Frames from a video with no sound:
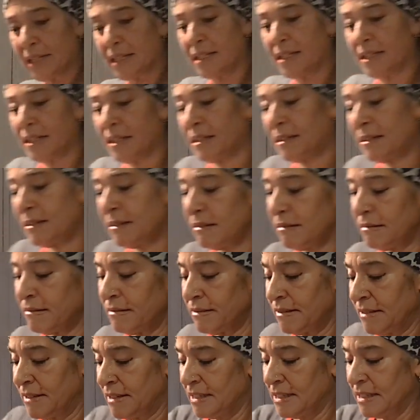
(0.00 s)

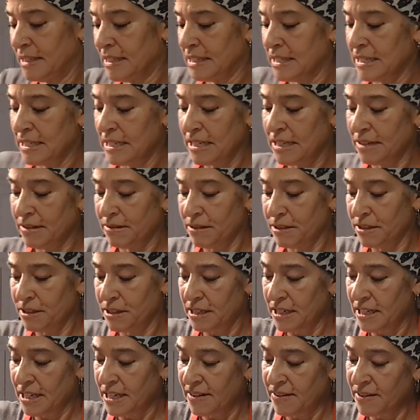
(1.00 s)
Go.
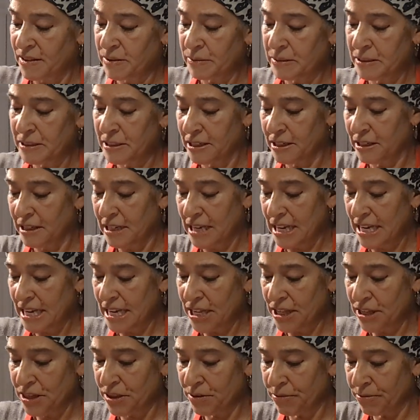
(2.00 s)
So to give them a little
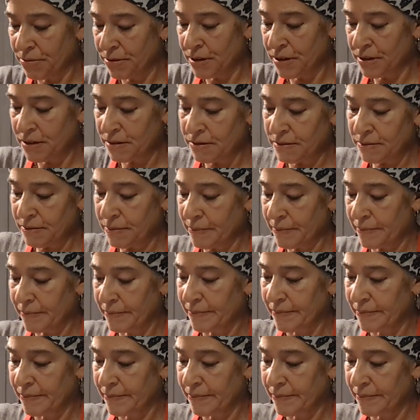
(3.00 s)
heat through.